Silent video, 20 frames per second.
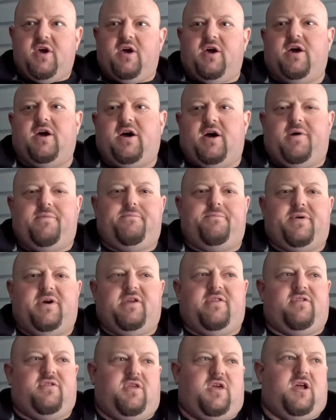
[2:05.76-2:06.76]

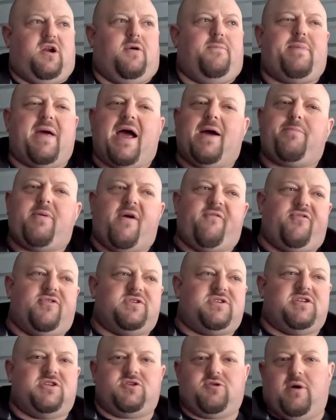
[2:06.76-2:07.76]
But bag
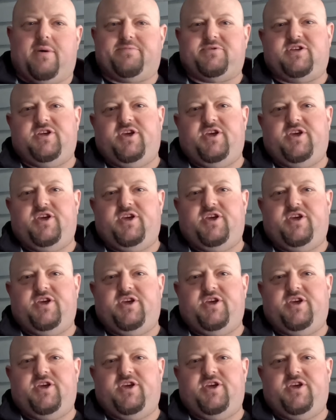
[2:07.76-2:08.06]
preferences are up to